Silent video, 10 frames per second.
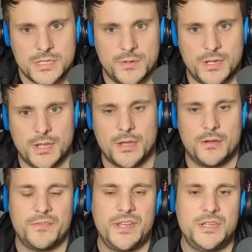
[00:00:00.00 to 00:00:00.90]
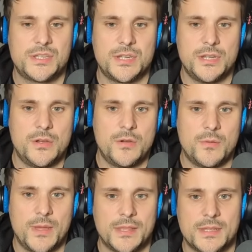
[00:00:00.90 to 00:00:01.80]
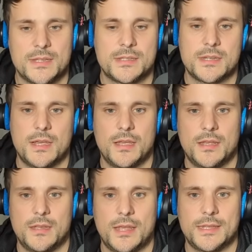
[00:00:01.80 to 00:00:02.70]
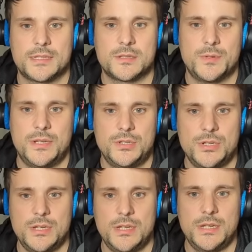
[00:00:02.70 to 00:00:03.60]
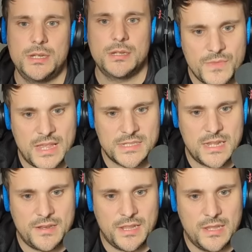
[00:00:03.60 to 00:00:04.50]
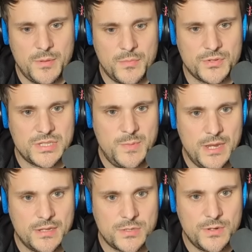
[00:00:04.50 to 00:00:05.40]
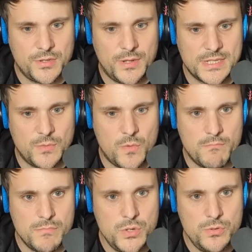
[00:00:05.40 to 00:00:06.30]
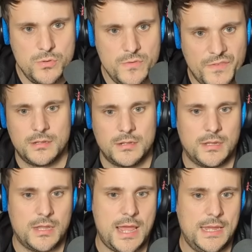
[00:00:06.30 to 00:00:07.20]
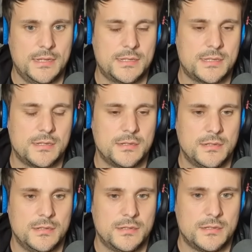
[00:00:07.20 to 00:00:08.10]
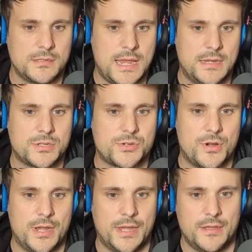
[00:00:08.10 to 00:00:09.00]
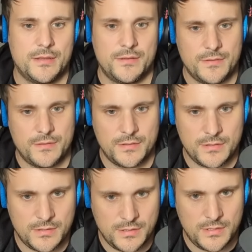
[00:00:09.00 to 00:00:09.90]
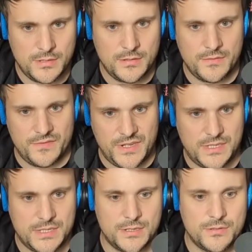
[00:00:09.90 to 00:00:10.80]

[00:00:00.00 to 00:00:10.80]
We're going to go V2. We'll make this an SPG. Has to add a little bit more speed onto it. Otherwise, it won't move. Light. Tank Destroyer V2.